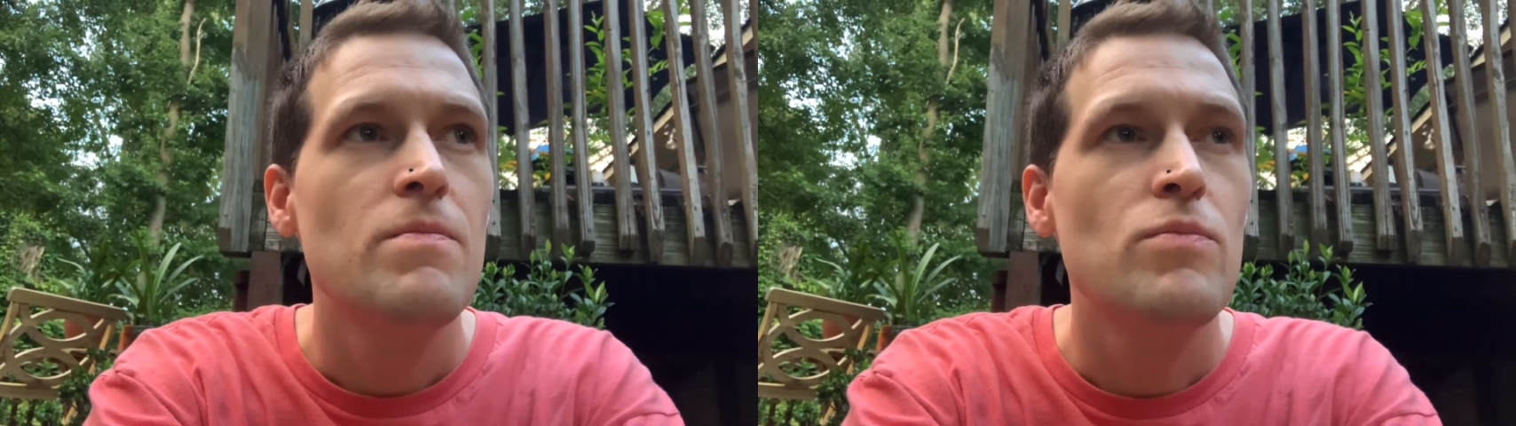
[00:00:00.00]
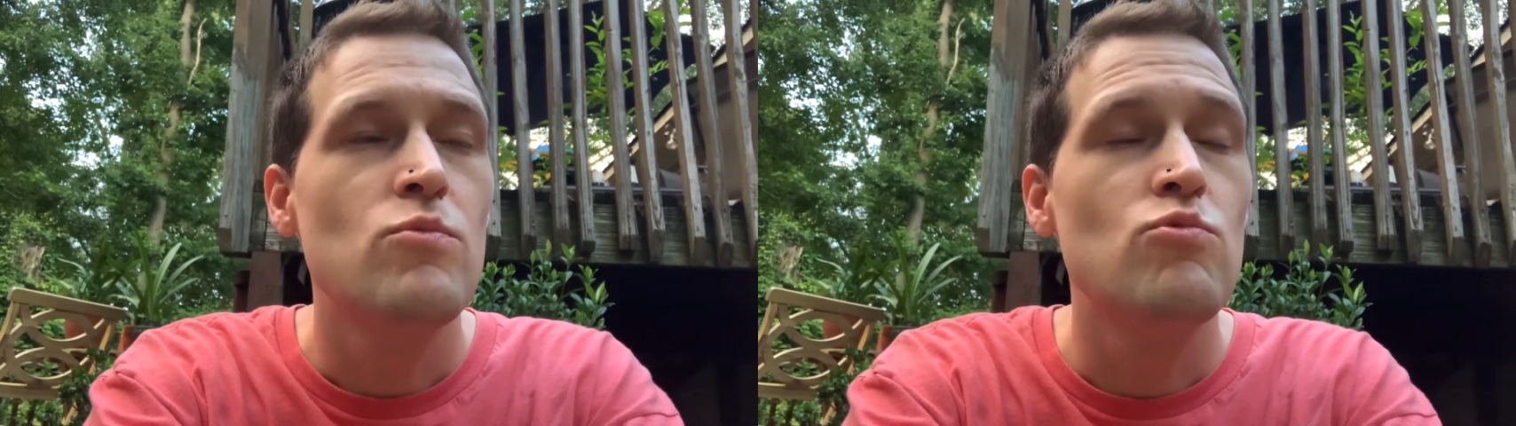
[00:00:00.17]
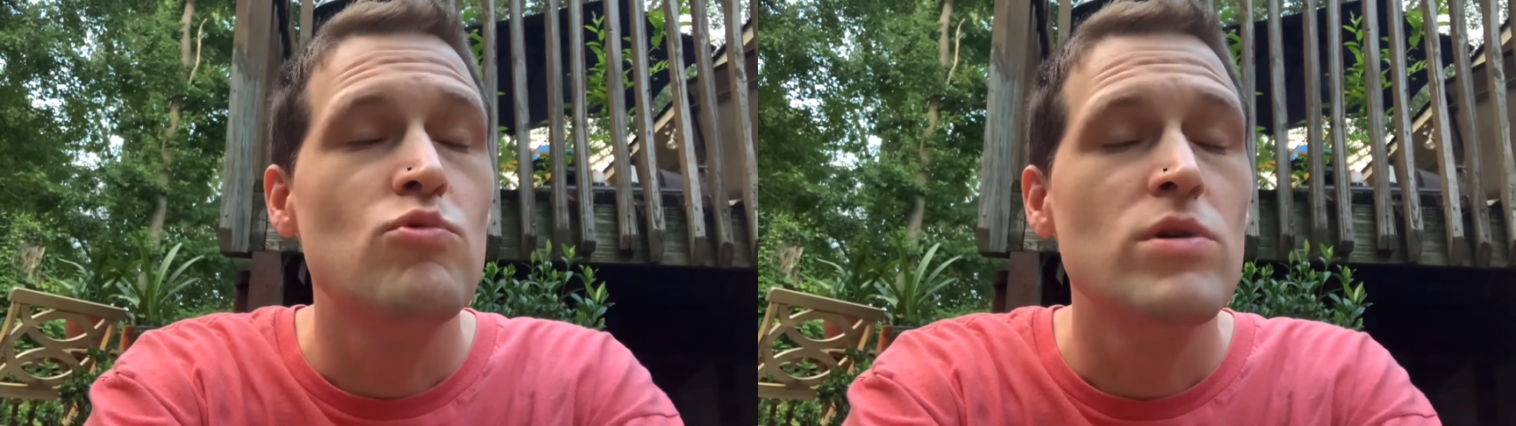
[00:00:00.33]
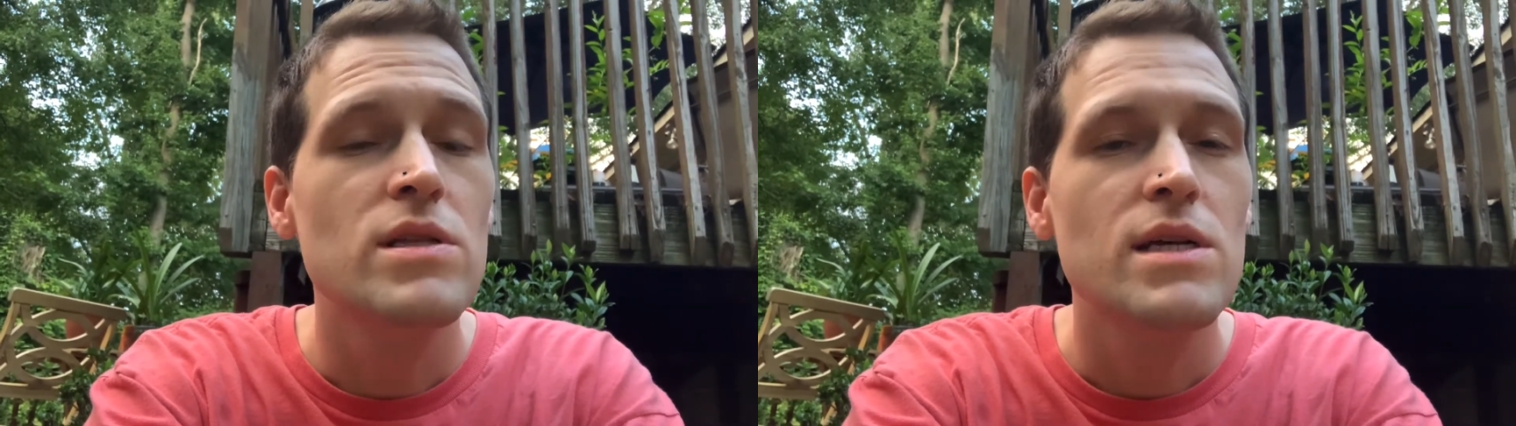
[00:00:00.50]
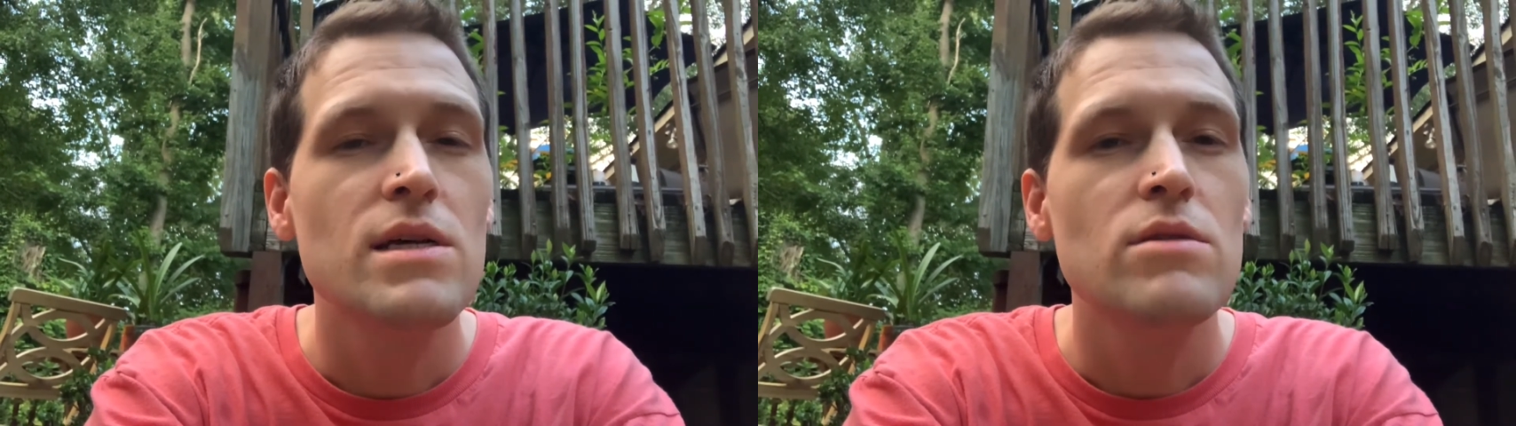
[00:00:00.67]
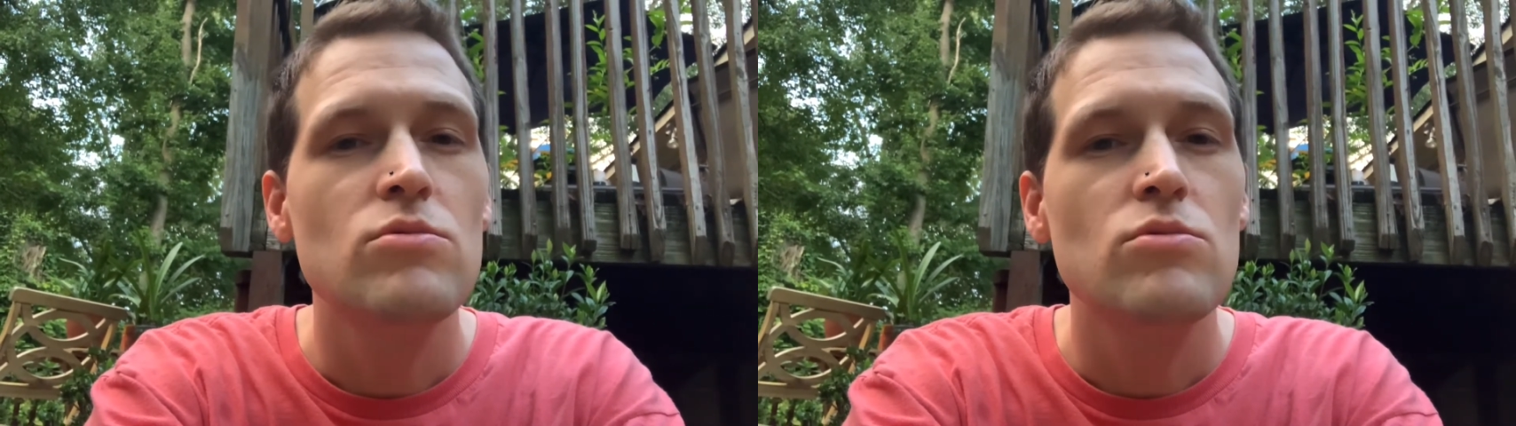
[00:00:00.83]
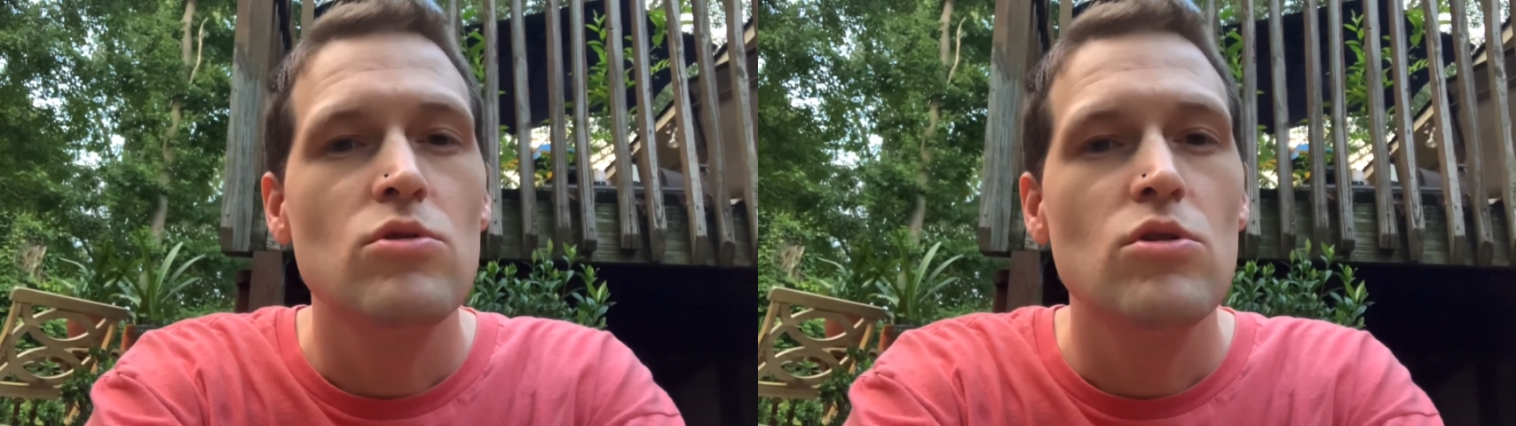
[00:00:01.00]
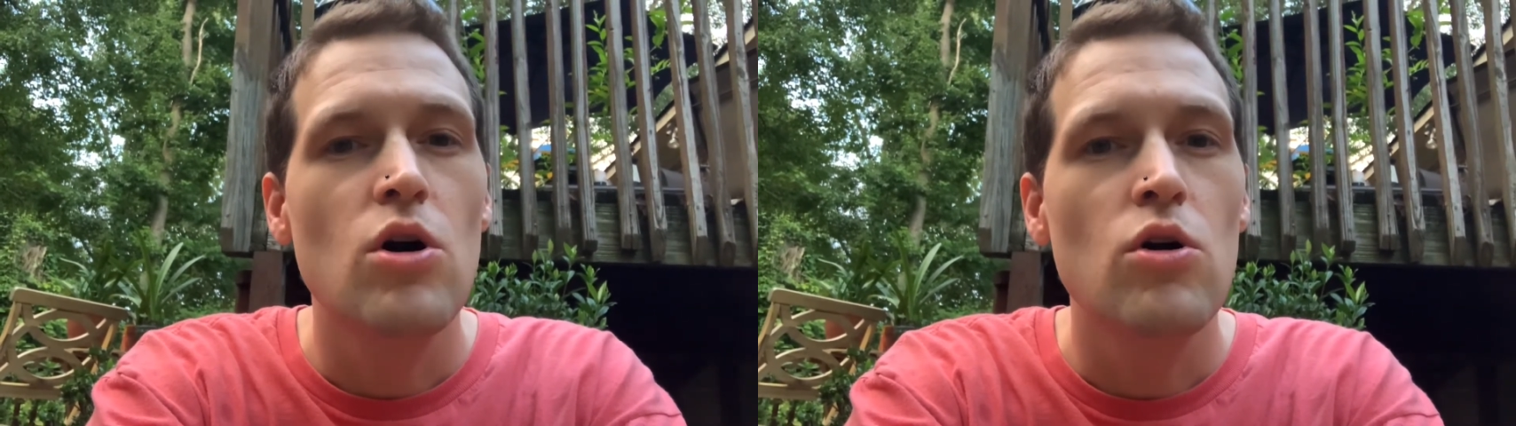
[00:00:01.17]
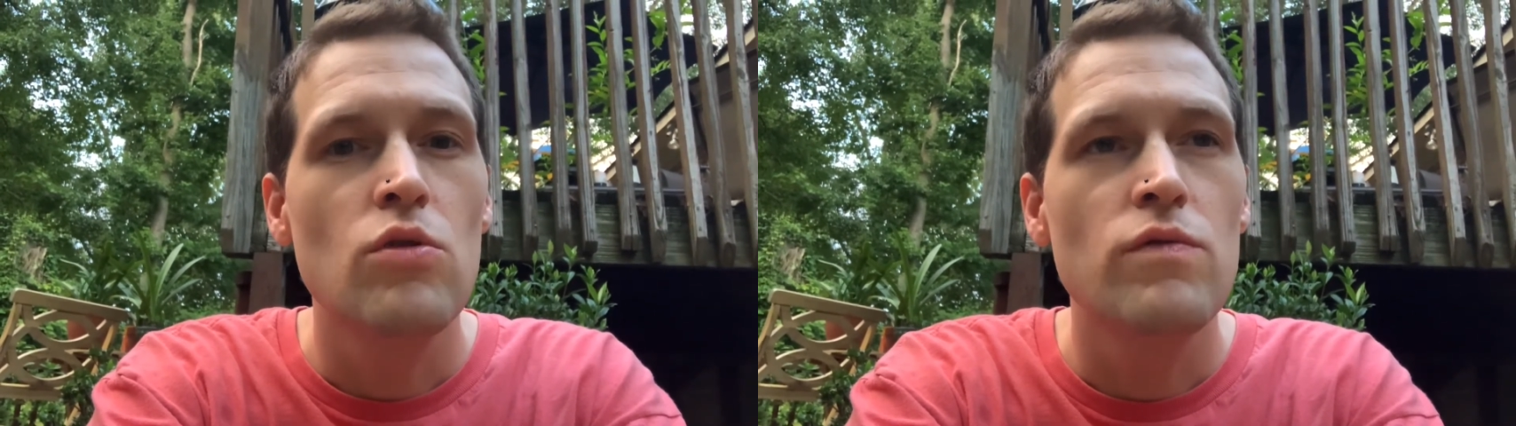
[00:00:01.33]
really
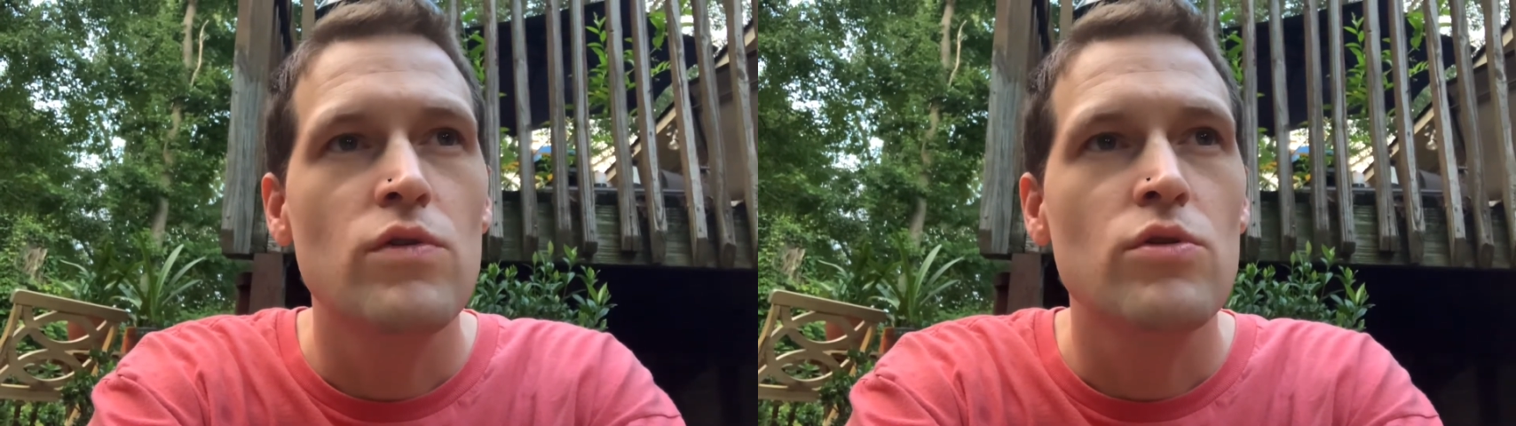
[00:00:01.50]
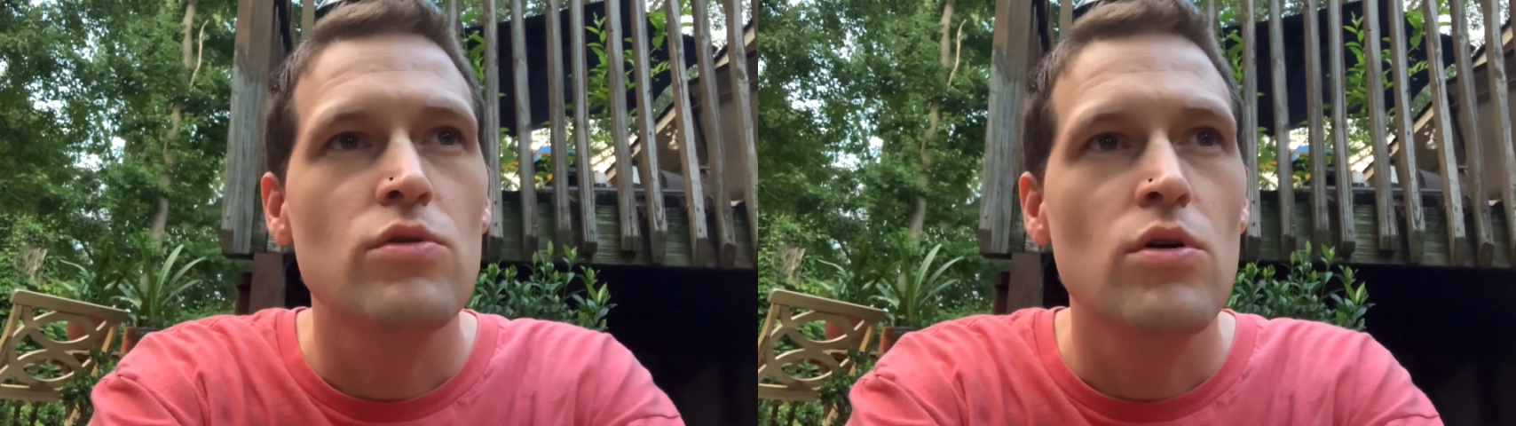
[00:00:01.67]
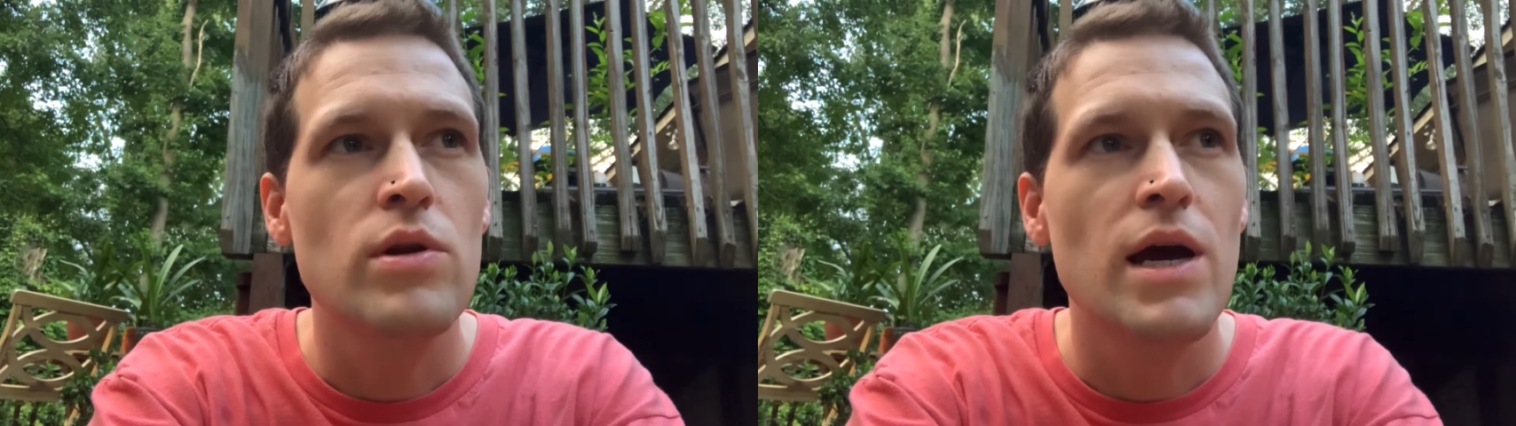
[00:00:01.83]
overgrown